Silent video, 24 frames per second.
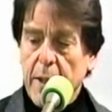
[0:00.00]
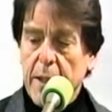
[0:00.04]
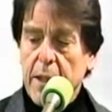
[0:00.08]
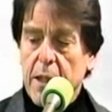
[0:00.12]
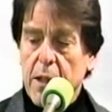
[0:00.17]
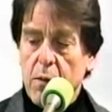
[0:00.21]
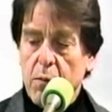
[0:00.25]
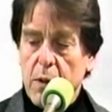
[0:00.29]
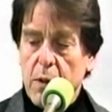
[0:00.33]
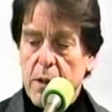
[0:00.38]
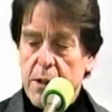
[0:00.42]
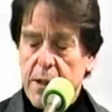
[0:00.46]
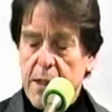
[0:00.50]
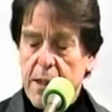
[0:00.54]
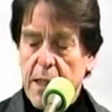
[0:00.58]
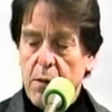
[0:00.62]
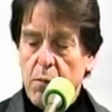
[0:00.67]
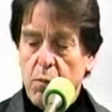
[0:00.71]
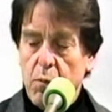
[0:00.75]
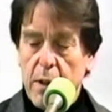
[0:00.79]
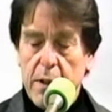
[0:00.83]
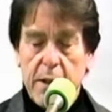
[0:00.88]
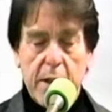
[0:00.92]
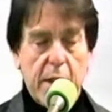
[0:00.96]
Mencken once
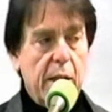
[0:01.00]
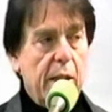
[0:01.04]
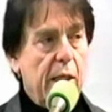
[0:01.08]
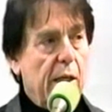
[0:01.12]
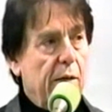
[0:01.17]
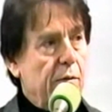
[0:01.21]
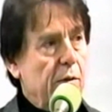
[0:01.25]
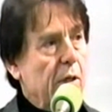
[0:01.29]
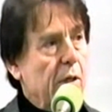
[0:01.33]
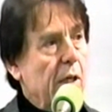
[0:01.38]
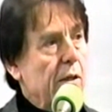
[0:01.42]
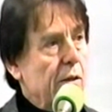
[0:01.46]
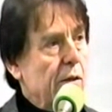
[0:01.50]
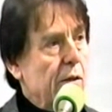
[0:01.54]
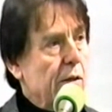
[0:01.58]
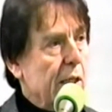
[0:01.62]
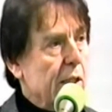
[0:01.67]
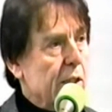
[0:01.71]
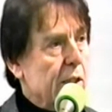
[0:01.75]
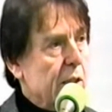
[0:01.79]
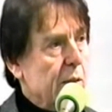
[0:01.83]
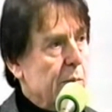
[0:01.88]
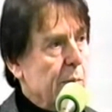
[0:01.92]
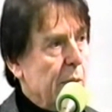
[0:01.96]
said, one can never
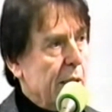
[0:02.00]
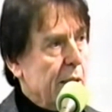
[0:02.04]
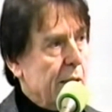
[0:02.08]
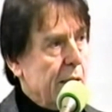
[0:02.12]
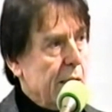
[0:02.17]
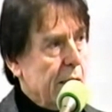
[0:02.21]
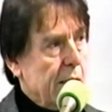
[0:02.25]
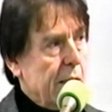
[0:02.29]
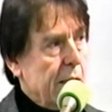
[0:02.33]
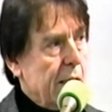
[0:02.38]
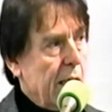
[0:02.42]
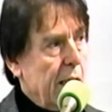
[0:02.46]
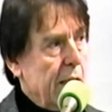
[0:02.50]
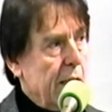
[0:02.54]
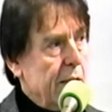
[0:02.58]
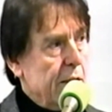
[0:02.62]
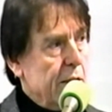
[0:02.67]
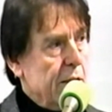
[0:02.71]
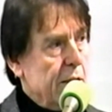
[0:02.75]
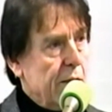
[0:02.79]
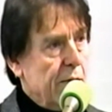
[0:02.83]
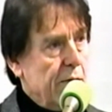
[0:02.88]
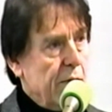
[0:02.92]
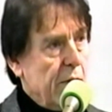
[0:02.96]
underestimate the
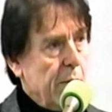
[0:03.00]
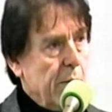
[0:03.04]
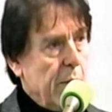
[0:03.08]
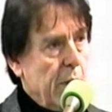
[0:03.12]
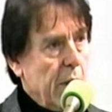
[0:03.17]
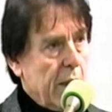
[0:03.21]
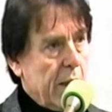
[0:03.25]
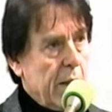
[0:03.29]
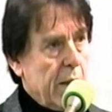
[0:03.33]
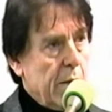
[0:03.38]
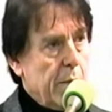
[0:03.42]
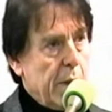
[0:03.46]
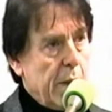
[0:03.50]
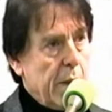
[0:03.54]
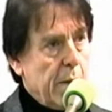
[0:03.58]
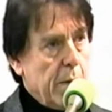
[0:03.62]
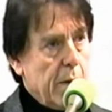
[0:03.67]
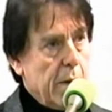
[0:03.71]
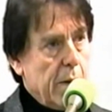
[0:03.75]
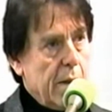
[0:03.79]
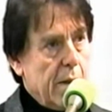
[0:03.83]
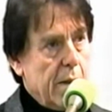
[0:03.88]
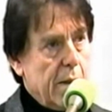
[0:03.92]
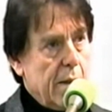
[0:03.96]
intelligence of the American
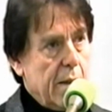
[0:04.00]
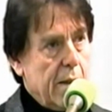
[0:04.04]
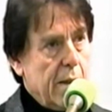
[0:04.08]
people.